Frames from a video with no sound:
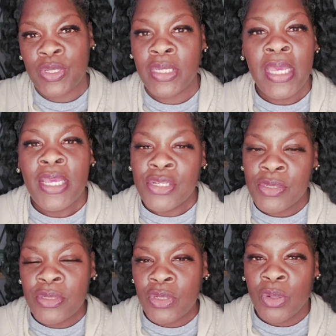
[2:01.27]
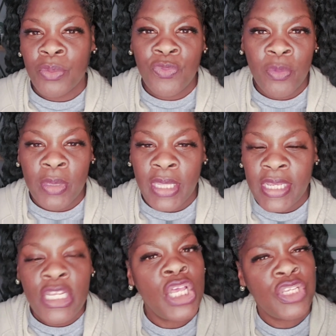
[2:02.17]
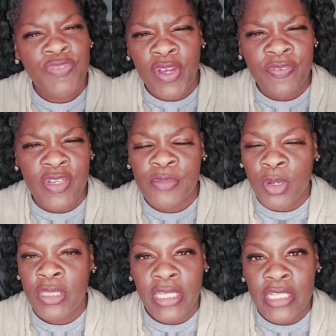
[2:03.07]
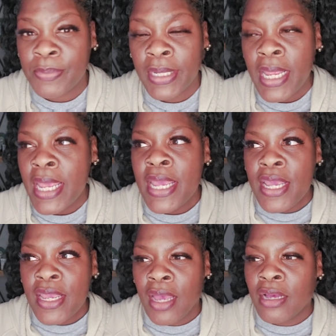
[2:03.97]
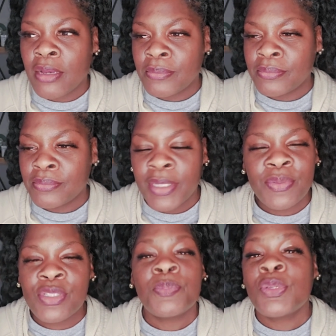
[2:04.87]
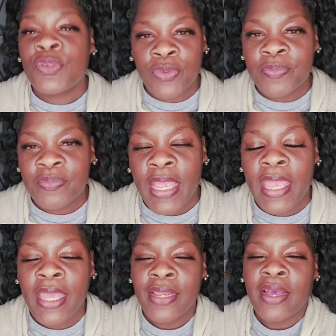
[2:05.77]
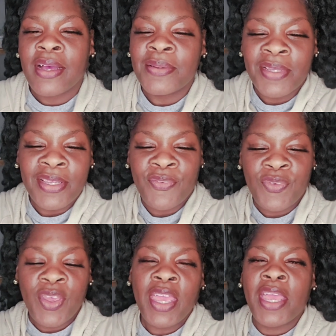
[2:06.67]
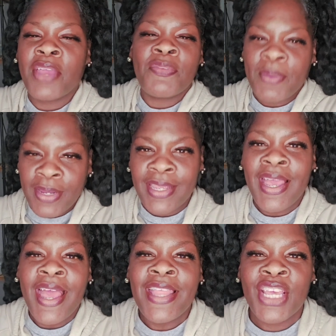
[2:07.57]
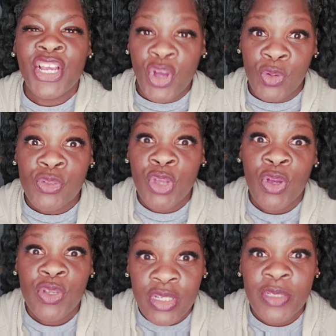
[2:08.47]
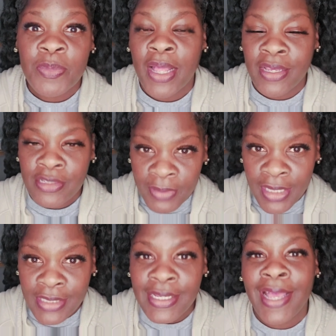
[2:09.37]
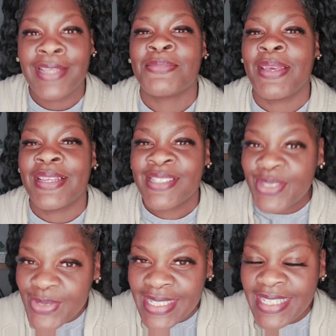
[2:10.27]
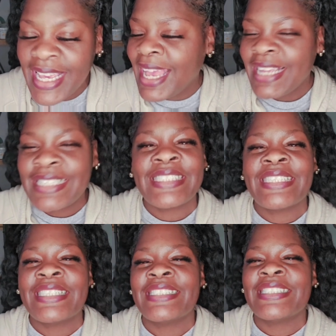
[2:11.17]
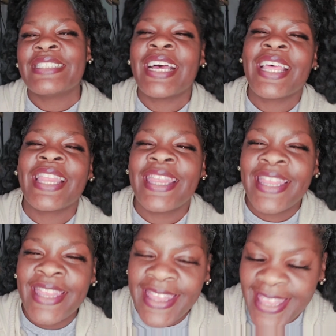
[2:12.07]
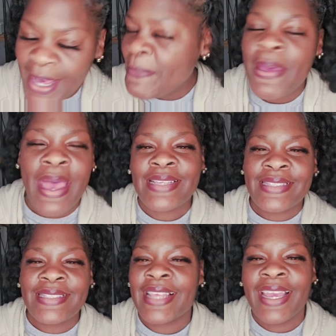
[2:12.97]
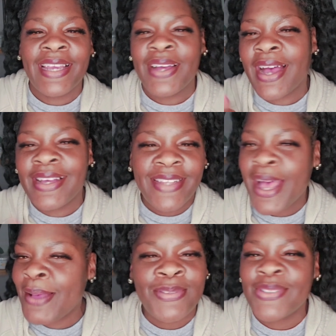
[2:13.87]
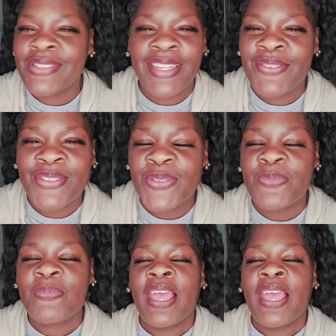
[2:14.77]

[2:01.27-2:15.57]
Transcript: can, formulate very, very small things, but it was just beautiful. And if everybody that goes to Wholesale Supplies Plus has met Susie, she is the best. Like, absolutely love Sue.